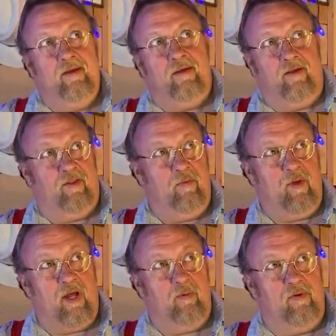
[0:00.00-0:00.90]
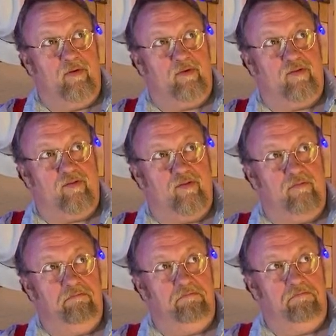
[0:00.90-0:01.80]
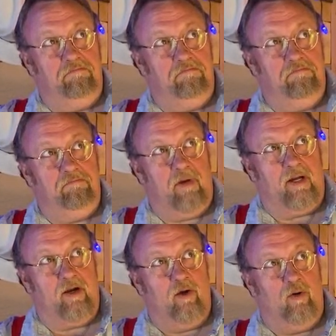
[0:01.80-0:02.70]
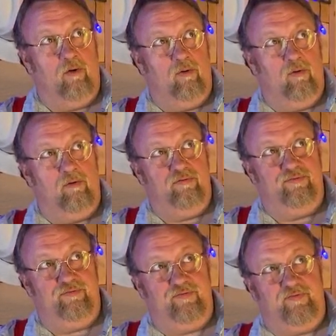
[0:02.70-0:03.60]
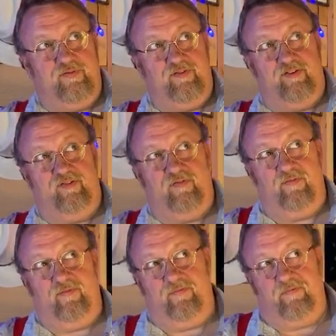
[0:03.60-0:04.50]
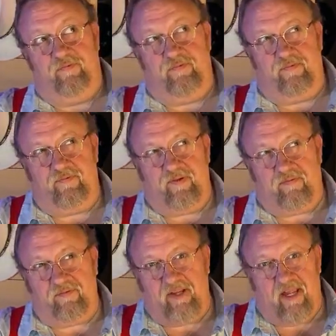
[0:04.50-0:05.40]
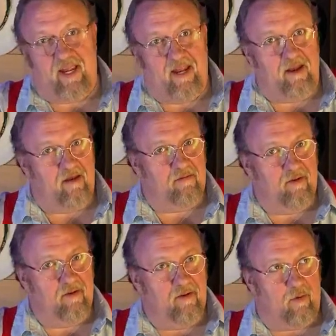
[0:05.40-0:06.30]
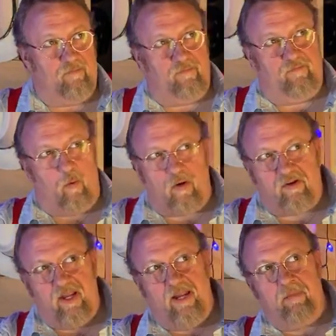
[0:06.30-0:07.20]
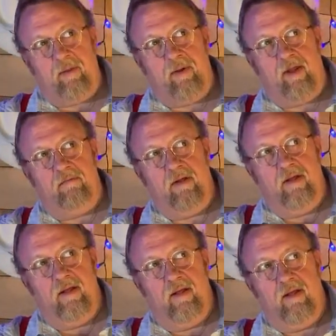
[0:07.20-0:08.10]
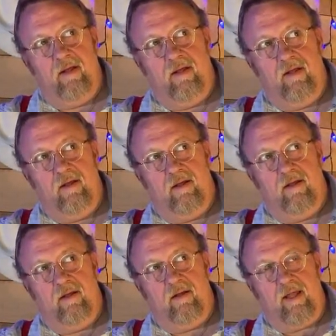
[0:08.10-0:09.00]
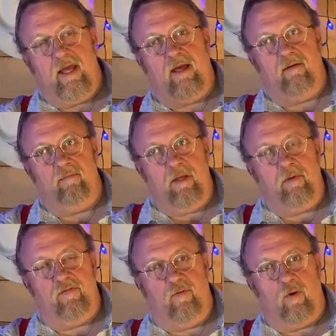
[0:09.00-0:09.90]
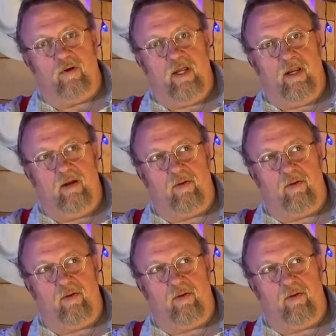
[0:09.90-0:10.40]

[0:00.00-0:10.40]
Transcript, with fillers: and then when I was I don't know fifteen or fourteen maybe. Yeah, maybe fourteen or